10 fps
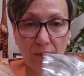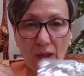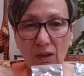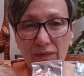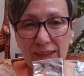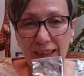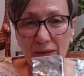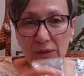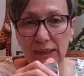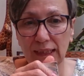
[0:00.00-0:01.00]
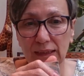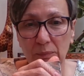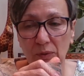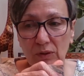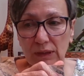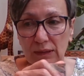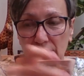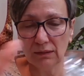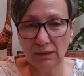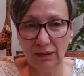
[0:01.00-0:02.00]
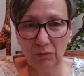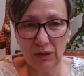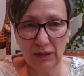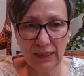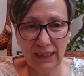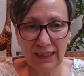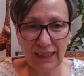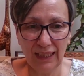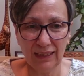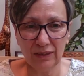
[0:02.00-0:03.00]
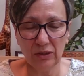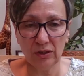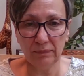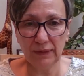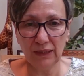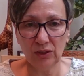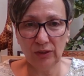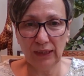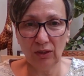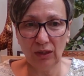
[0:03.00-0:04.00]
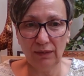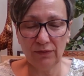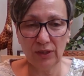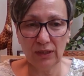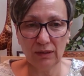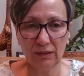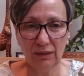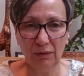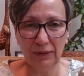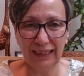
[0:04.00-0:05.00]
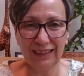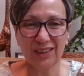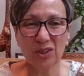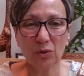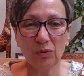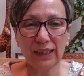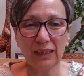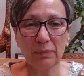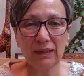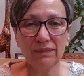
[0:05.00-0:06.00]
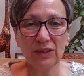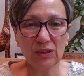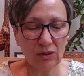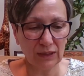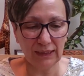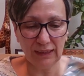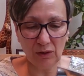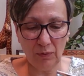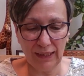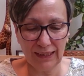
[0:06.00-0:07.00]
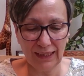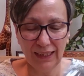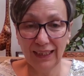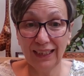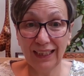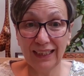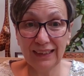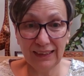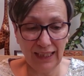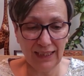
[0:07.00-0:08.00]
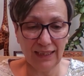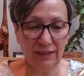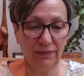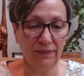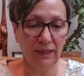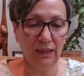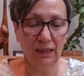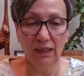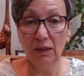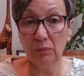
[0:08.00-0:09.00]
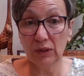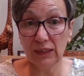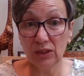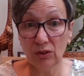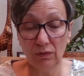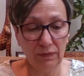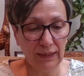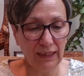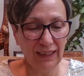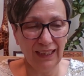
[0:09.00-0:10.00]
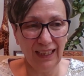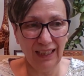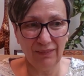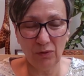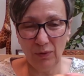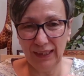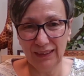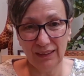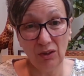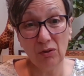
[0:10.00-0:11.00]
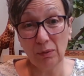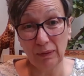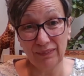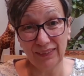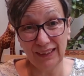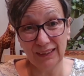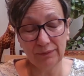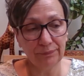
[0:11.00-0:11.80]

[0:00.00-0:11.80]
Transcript: Obviously I would tend to I wouldn't stick sandals or something straight on after it. I would let it soak in a bit first because it is quite intensive, but it's lovely. And I have quite horrible feet,